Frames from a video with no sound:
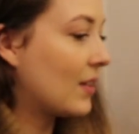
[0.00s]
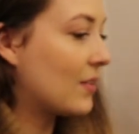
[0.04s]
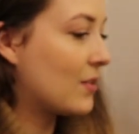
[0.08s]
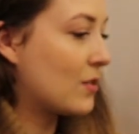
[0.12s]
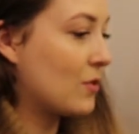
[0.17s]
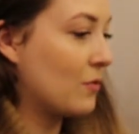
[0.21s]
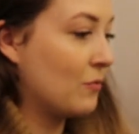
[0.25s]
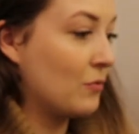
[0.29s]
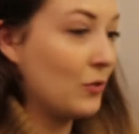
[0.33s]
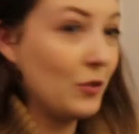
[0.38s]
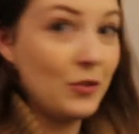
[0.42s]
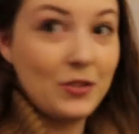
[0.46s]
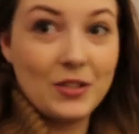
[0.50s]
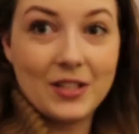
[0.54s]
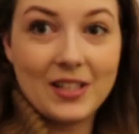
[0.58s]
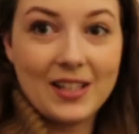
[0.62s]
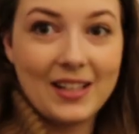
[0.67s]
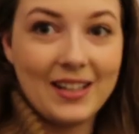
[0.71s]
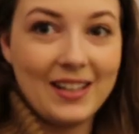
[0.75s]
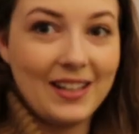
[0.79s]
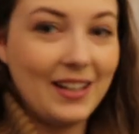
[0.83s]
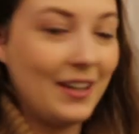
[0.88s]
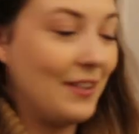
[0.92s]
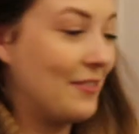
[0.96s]
So Ron's
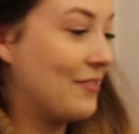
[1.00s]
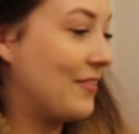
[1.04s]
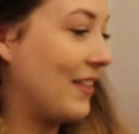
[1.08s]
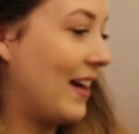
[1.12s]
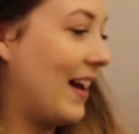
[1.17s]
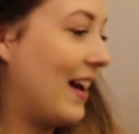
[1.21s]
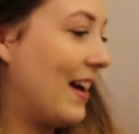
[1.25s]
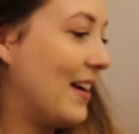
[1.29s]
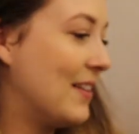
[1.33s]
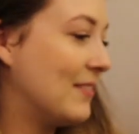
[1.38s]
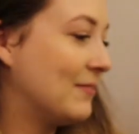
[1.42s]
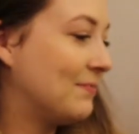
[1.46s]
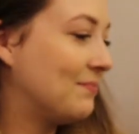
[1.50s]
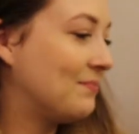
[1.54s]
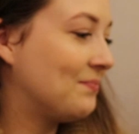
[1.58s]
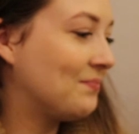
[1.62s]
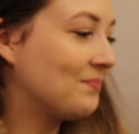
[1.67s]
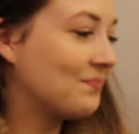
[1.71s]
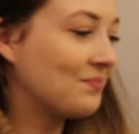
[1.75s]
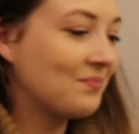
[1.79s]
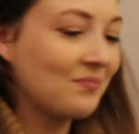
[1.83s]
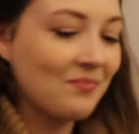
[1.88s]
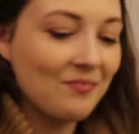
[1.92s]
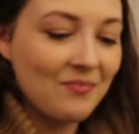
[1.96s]
gonna love that.
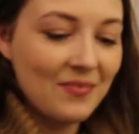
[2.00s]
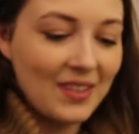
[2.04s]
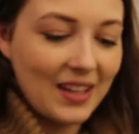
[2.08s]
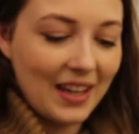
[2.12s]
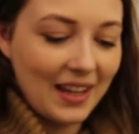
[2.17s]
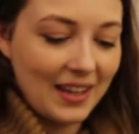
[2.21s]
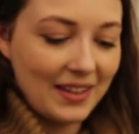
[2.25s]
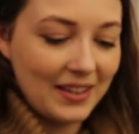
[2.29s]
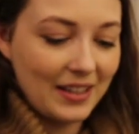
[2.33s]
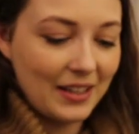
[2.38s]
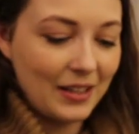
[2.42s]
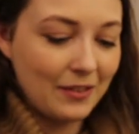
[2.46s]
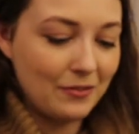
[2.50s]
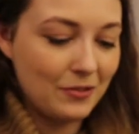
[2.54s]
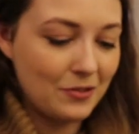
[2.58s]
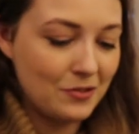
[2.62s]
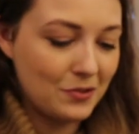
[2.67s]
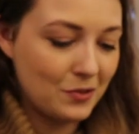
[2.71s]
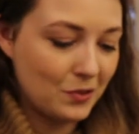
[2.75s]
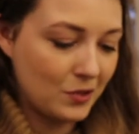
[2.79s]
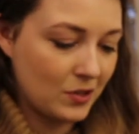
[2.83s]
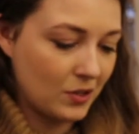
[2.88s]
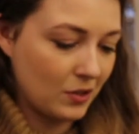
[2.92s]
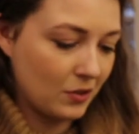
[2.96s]
And then I've
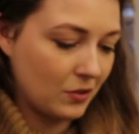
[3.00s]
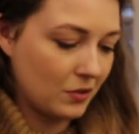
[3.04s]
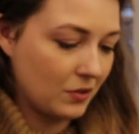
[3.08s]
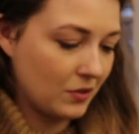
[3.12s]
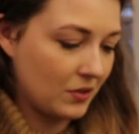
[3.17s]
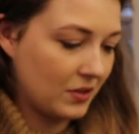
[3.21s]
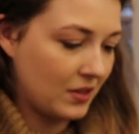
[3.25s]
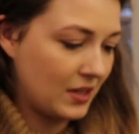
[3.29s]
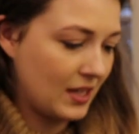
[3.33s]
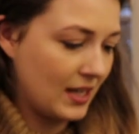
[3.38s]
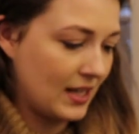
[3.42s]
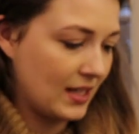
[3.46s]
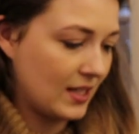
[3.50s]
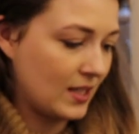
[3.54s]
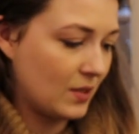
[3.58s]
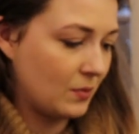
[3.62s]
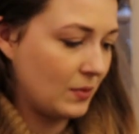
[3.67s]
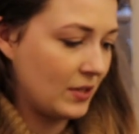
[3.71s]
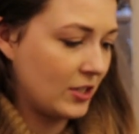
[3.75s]
also got this,